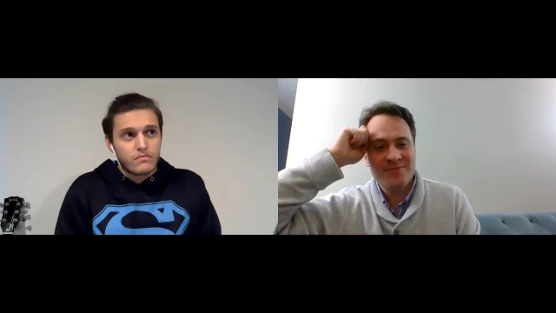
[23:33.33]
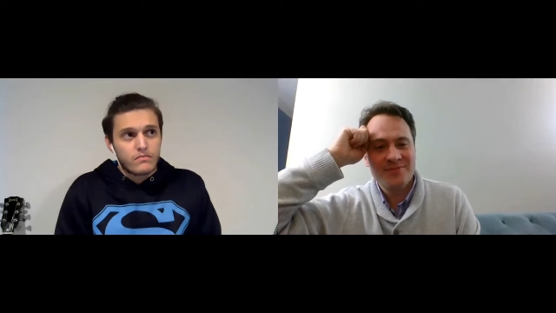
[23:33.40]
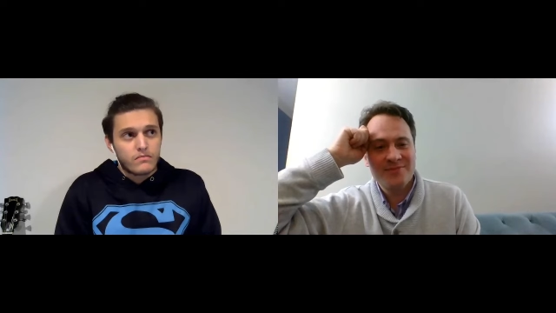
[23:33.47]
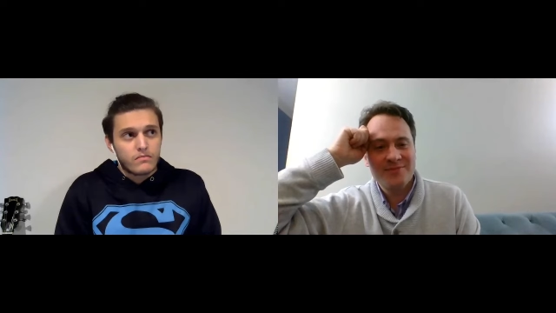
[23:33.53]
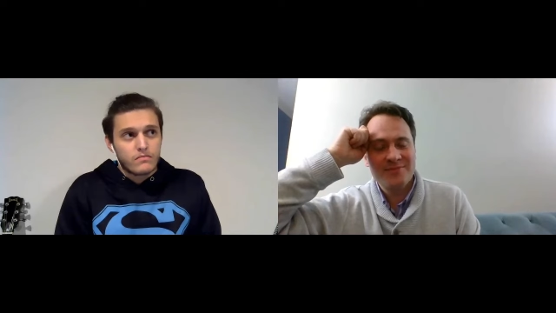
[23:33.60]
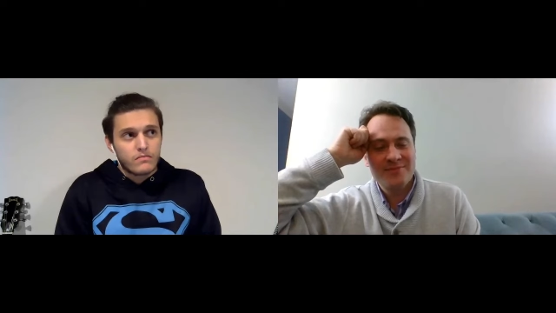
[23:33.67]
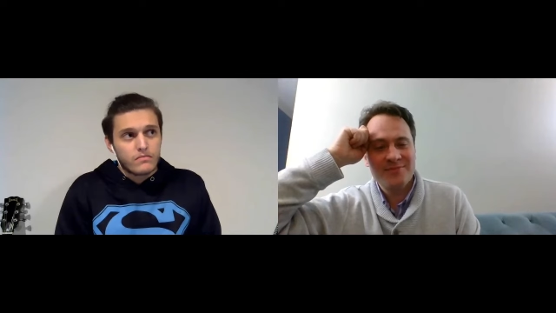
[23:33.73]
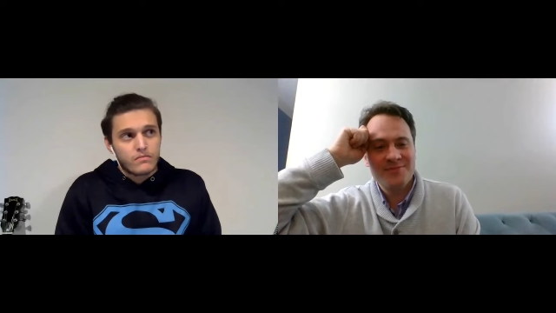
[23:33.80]

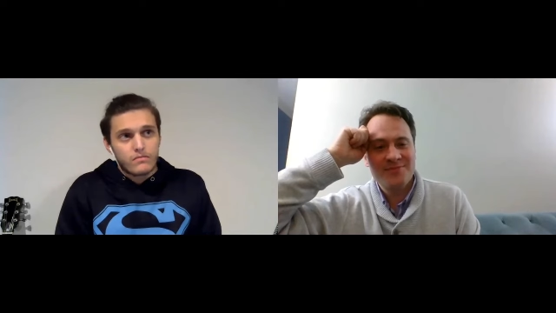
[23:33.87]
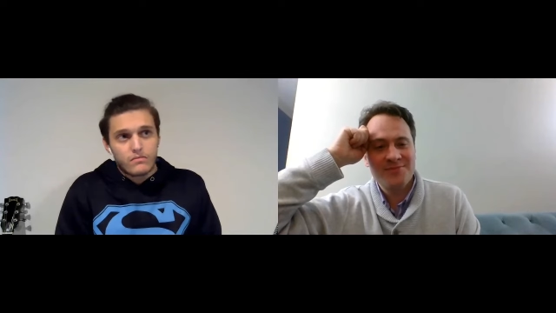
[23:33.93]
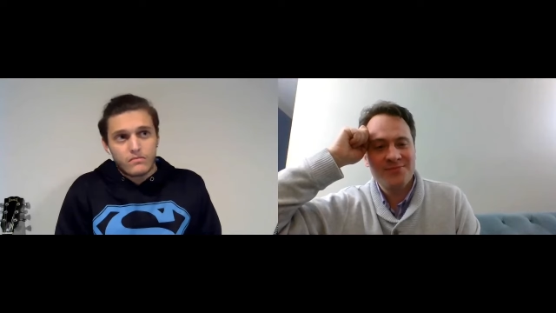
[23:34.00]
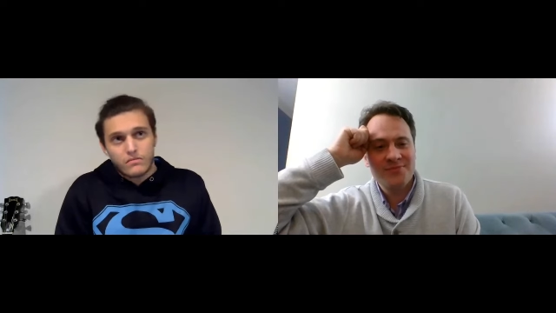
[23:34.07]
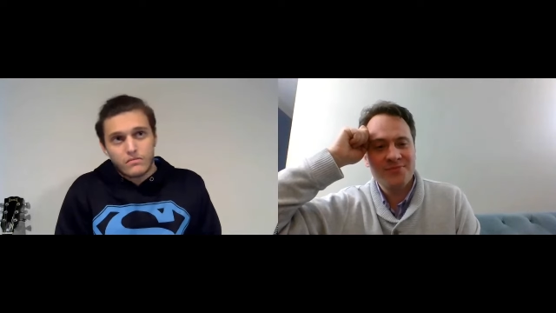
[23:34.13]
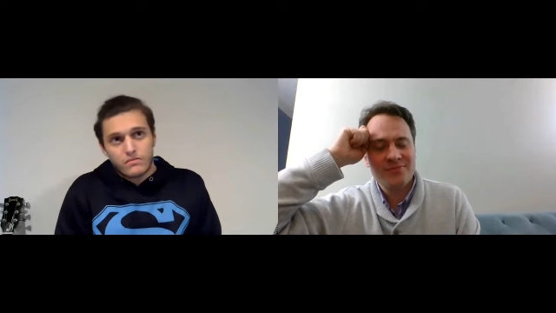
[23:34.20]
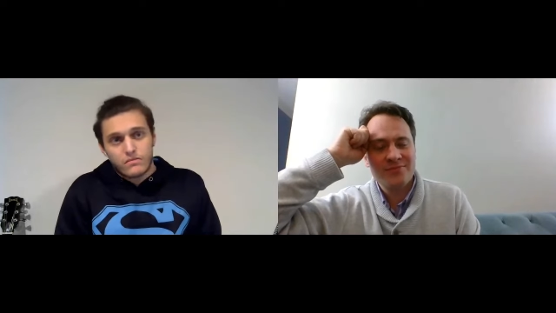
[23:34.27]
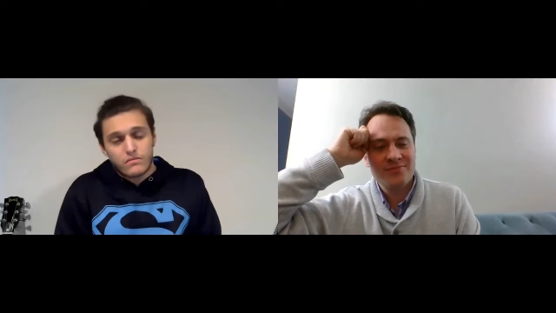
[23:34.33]

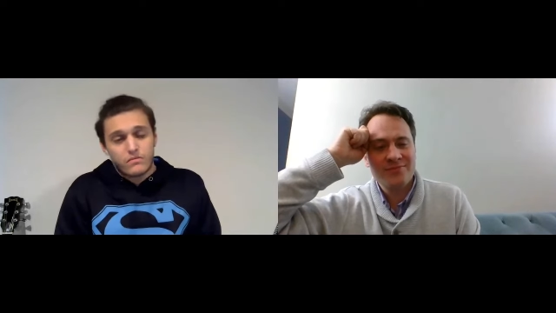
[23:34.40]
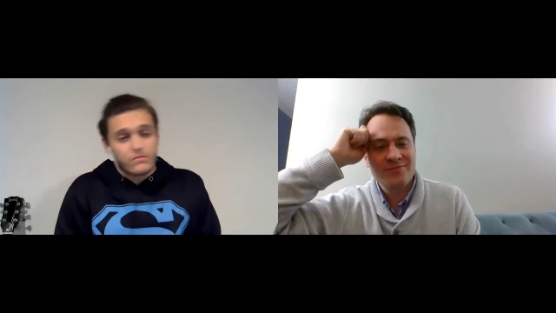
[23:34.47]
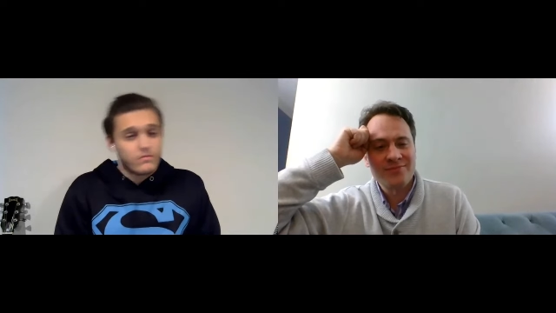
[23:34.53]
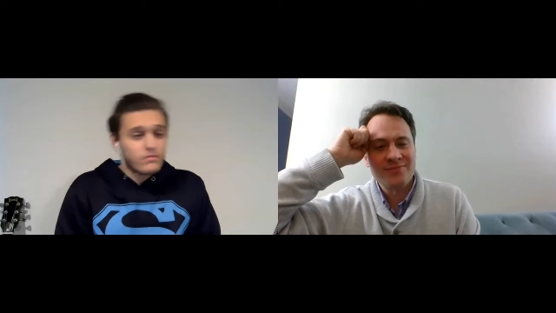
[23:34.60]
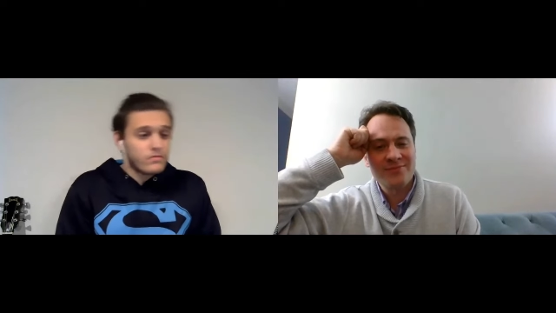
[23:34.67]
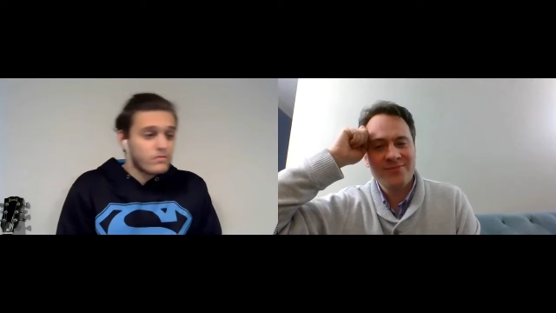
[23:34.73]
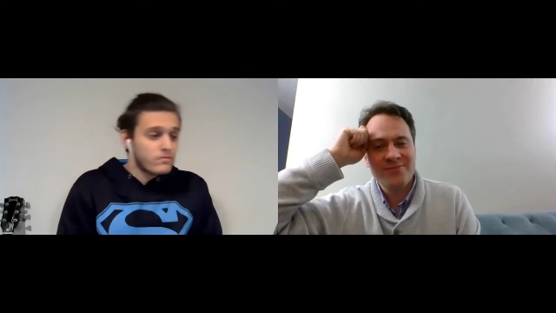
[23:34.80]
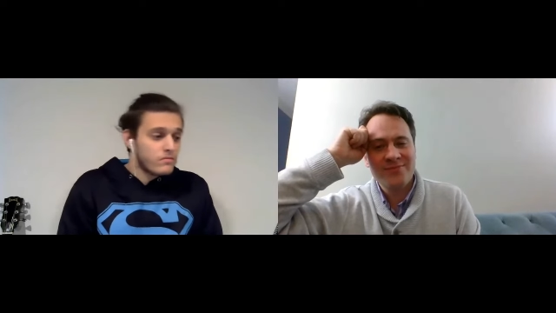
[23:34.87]

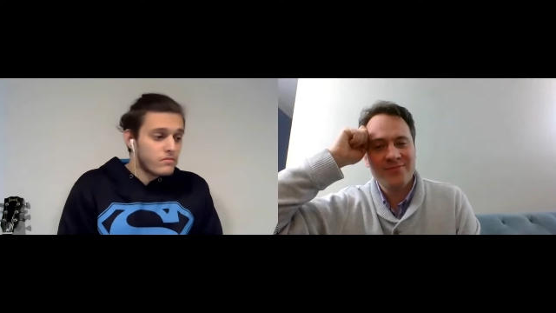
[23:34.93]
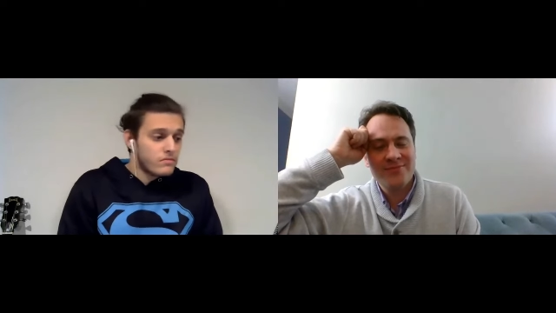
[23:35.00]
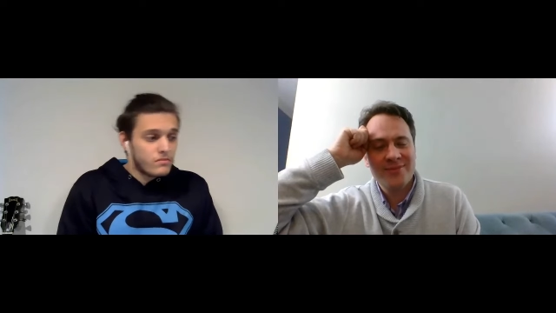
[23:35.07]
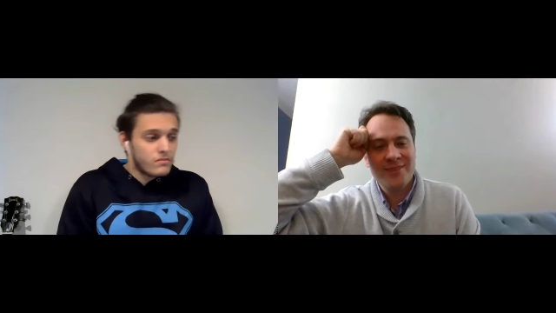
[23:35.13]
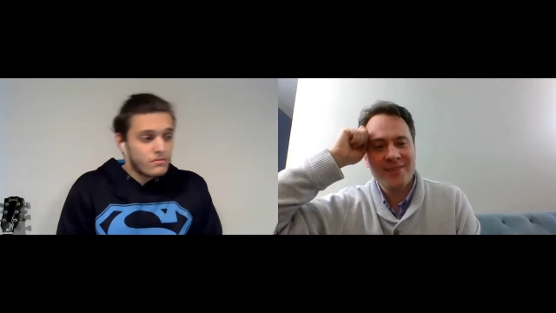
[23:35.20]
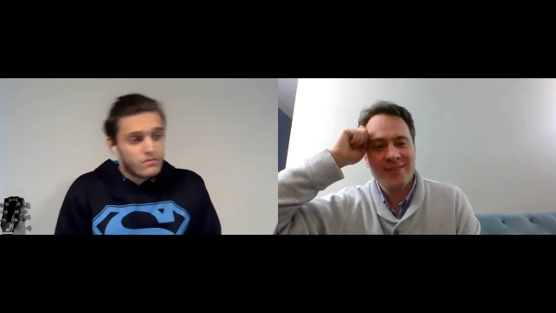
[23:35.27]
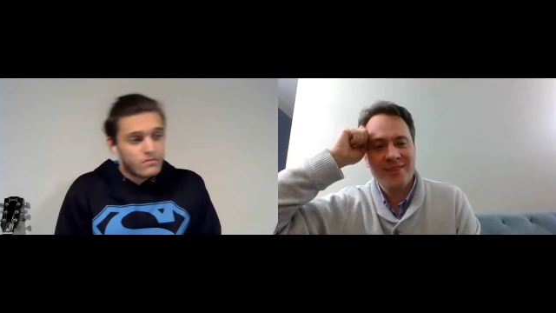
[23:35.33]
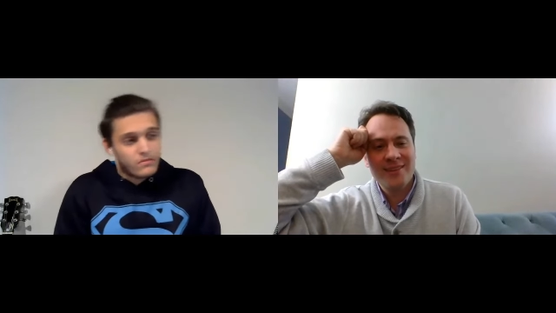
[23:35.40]

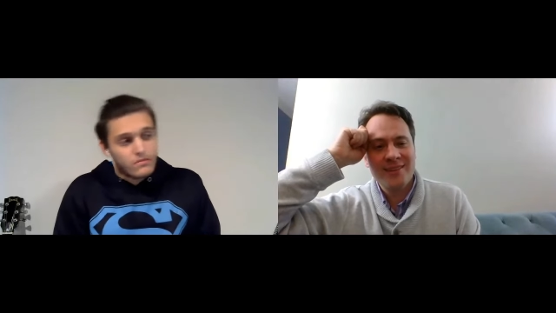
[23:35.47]
(silence)